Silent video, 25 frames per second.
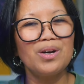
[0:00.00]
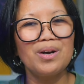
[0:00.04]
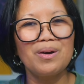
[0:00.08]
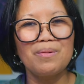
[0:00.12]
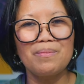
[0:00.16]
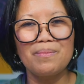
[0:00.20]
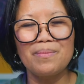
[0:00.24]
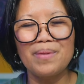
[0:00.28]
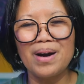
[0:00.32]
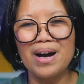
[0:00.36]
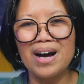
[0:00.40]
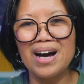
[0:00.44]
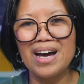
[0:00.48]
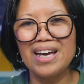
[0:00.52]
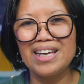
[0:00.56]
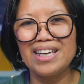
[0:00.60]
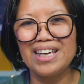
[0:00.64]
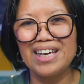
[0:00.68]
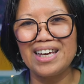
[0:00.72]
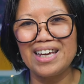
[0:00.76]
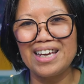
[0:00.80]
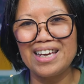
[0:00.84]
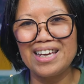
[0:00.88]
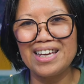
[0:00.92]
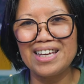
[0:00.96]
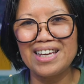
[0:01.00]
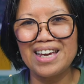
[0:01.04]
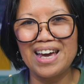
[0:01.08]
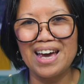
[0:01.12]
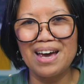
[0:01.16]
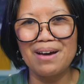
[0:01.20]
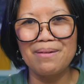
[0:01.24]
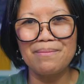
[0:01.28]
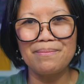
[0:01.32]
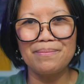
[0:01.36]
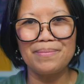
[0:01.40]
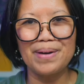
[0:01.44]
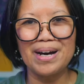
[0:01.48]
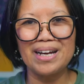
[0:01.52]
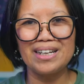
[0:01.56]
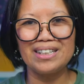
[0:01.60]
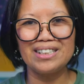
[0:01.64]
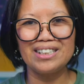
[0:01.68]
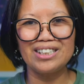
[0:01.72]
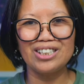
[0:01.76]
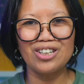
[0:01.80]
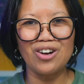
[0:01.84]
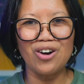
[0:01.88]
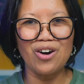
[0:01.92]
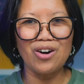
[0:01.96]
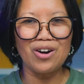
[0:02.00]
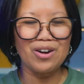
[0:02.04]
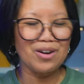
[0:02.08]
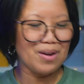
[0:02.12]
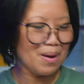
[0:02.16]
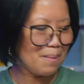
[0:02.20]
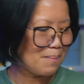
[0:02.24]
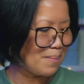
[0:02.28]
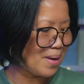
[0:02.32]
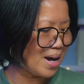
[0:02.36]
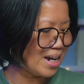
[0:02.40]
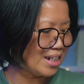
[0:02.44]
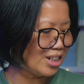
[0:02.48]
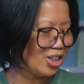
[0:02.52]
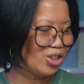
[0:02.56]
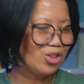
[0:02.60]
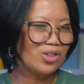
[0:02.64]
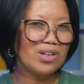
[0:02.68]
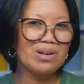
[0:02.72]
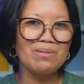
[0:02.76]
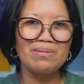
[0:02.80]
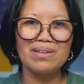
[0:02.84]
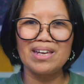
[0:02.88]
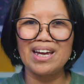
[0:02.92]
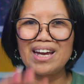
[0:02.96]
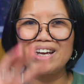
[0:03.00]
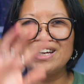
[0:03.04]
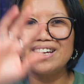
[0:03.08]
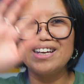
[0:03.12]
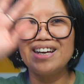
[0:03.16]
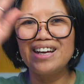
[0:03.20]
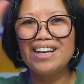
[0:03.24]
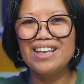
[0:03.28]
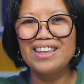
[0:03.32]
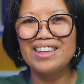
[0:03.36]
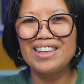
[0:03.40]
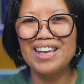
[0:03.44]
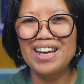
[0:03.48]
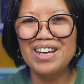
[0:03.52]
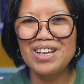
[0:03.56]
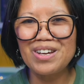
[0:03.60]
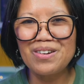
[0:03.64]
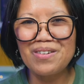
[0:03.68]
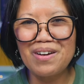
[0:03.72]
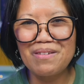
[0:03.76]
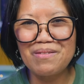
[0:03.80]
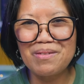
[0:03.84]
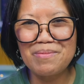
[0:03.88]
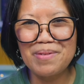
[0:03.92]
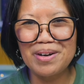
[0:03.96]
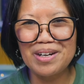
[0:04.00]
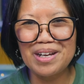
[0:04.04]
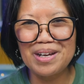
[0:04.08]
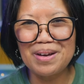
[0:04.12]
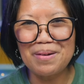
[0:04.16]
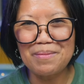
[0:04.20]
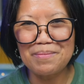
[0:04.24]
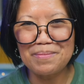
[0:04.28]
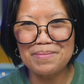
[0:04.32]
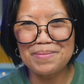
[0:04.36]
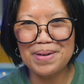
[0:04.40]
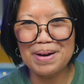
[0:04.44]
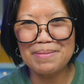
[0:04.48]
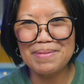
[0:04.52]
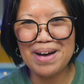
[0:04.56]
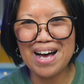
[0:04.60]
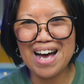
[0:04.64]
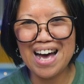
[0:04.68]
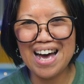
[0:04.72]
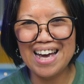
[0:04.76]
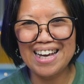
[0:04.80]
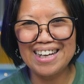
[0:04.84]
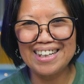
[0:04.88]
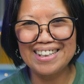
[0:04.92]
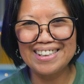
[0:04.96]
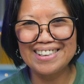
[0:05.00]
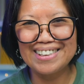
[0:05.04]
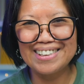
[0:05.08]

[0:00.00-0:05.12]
my Ecamm buttons on my Stream Deck. Thank you, everybody. Bye-bye.